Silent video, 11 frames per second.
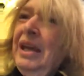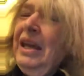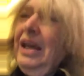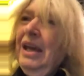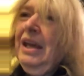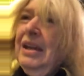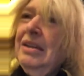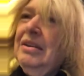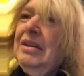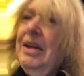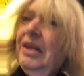
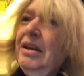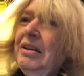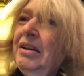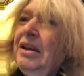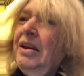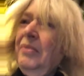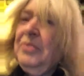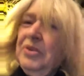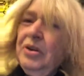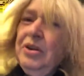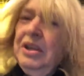and uh,
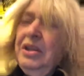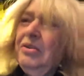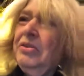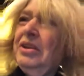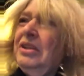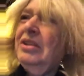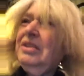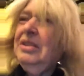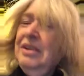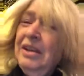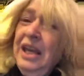Turkey and
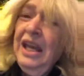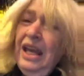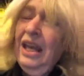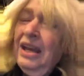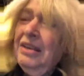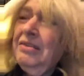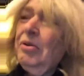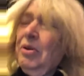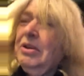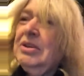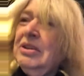Greece, and of
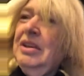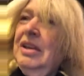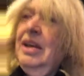course,